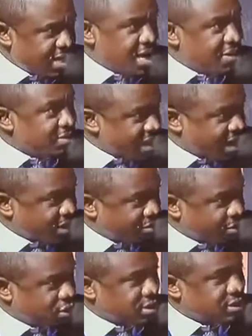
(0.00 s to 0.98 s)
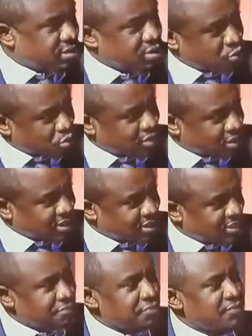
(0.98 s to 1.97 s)
there, because the truth is,
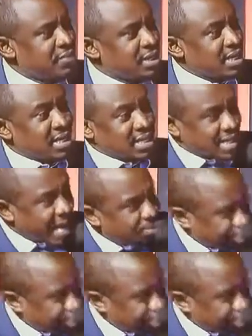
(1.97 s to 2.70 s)
it has happened